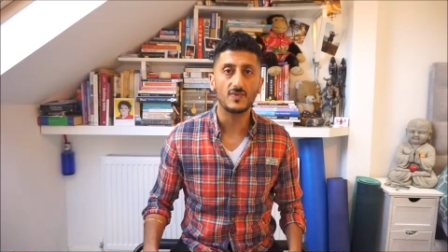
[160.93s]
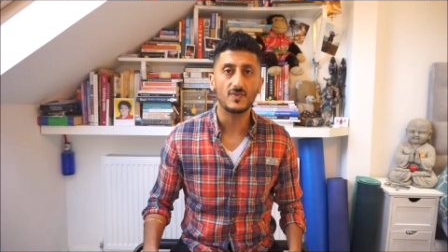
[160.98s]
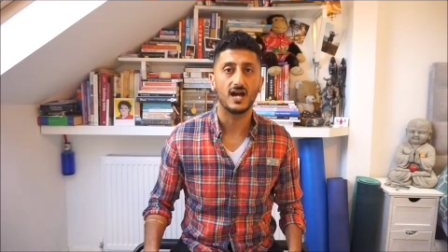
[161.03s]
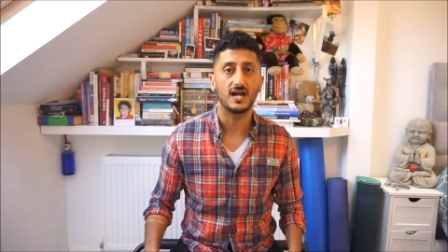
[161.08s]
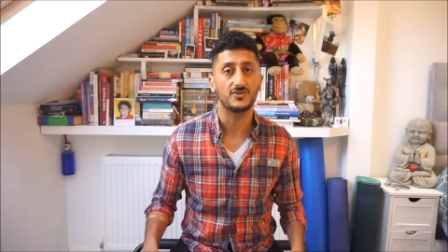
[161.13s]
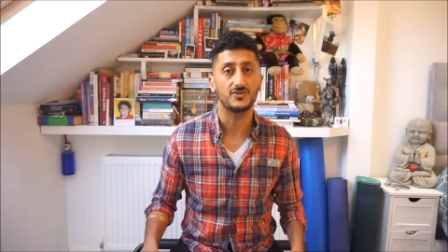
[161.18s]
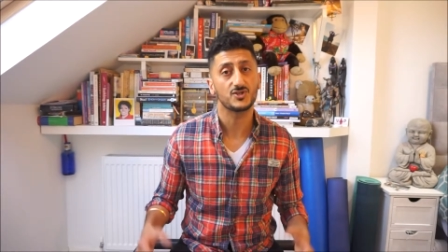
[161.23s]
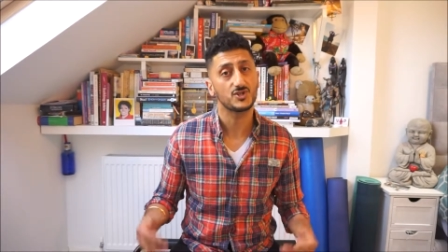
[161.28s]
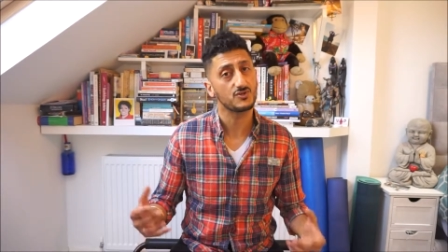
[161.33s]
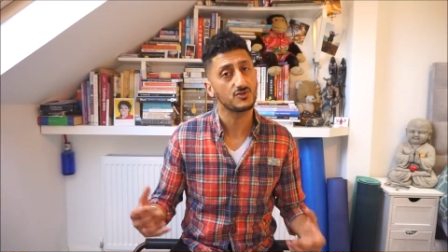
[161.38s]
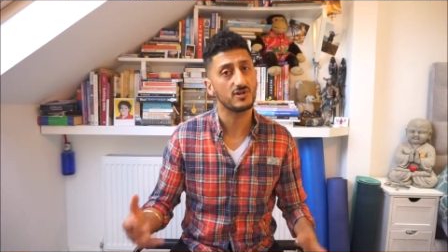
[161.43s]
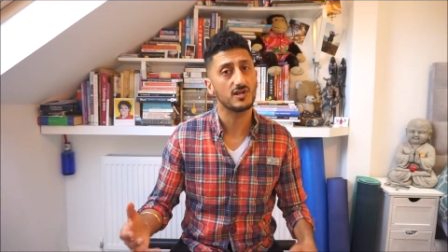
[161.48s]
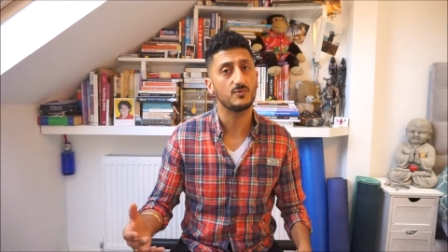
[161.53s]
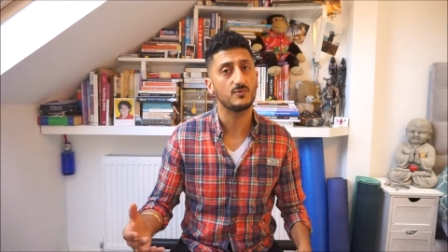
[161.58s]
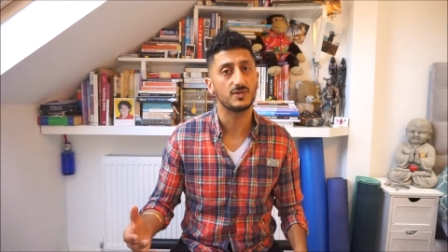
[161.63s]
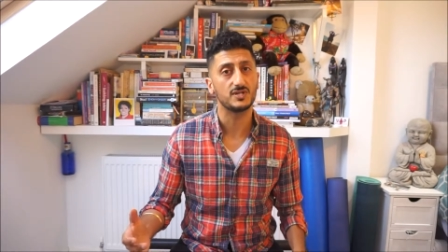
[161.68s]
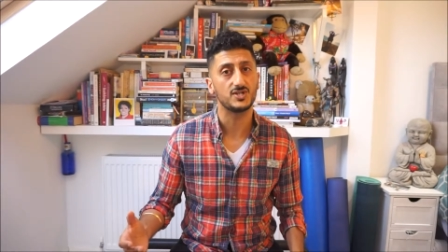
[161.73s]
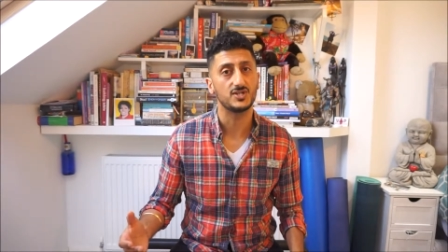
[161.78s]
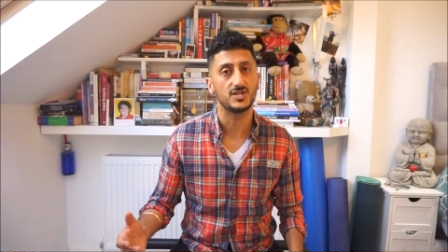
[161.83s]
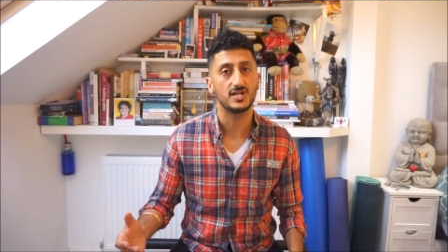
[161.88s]
And the story I
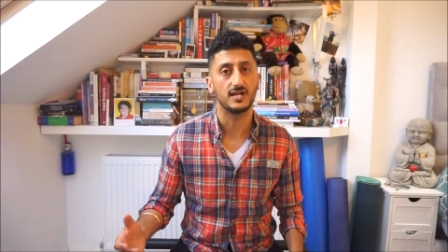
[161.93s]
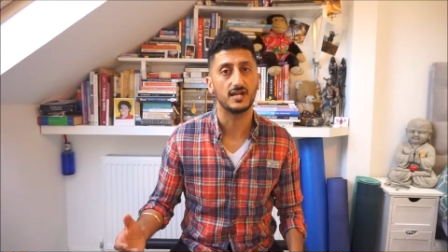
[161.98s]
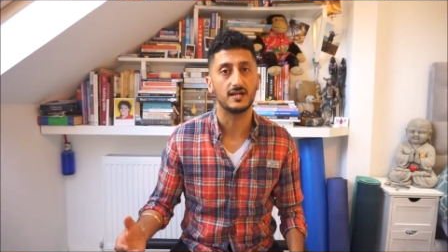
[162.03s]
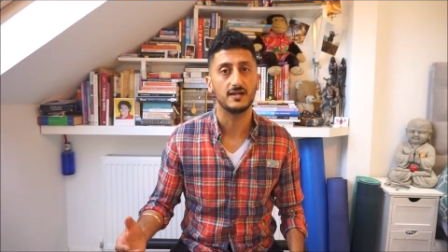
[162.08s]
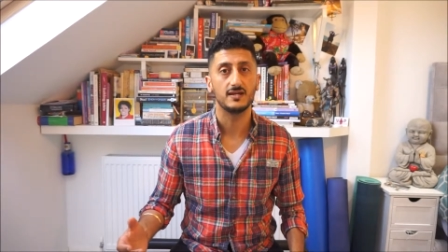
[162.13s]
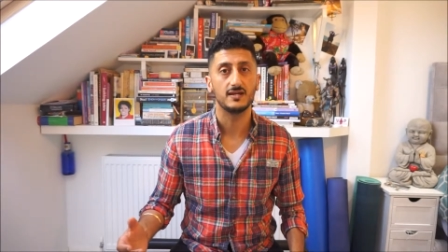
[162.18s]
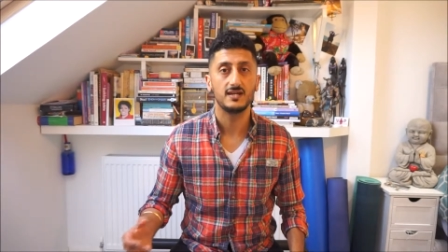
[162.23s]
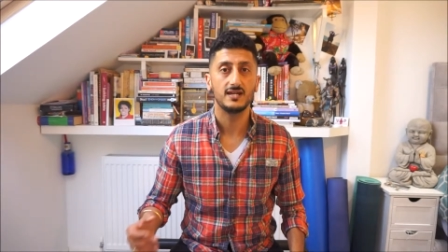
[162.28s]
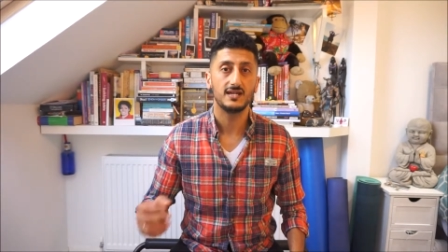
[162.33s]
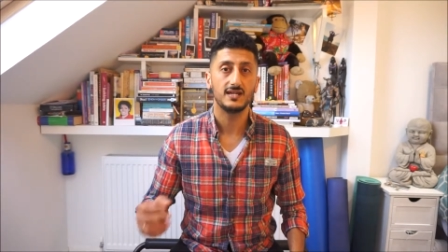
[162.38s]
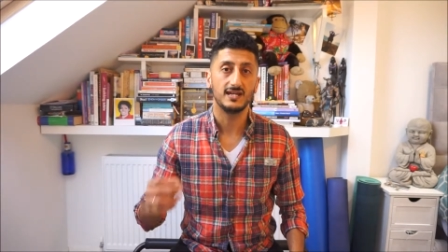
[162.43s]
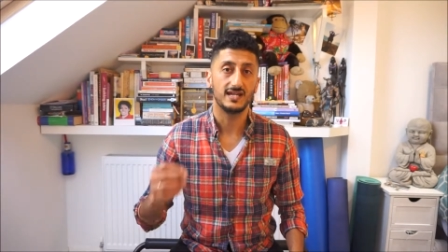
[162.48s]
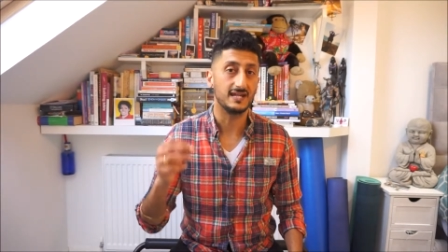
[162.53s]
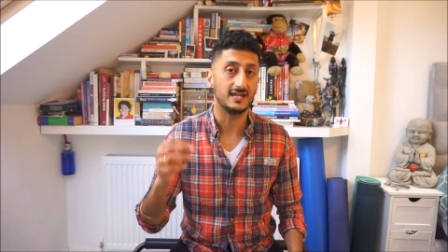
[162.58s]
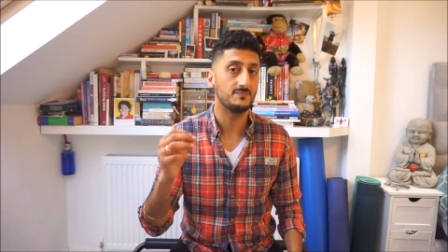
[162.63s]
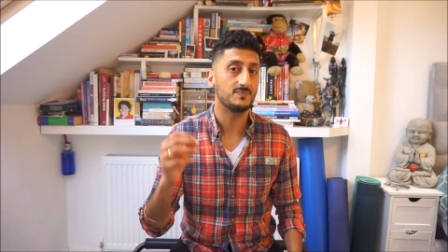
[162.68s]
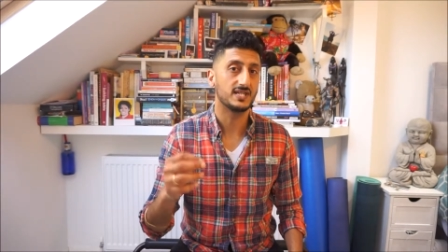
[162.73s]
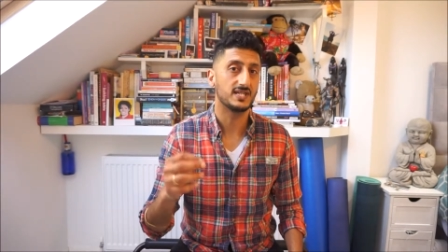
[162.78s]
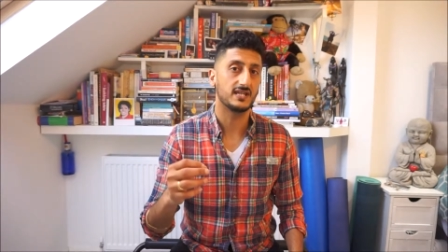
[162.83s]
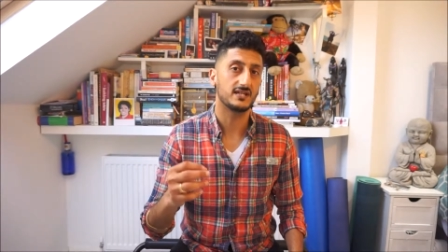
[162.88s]
want to share
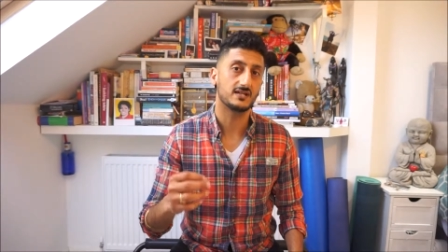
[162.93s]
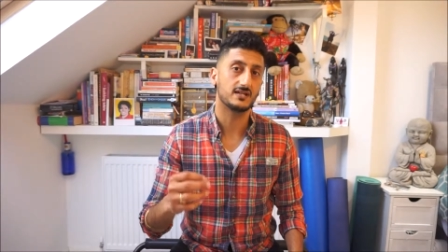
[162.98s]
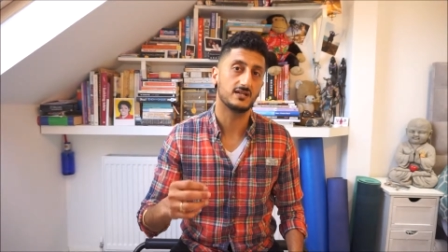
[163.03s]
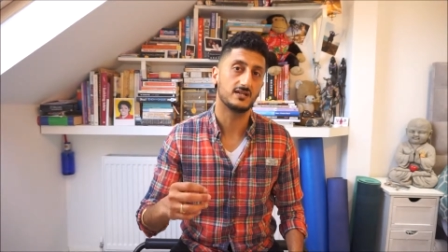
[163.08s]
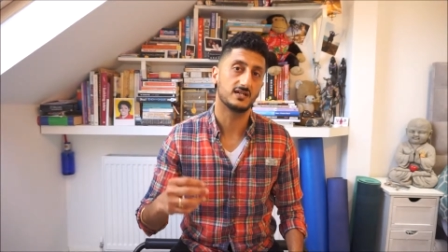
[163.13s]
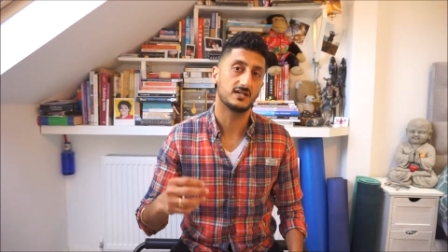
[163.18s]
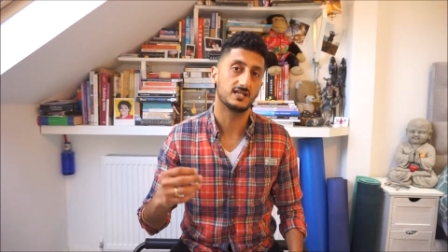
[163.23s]
in particular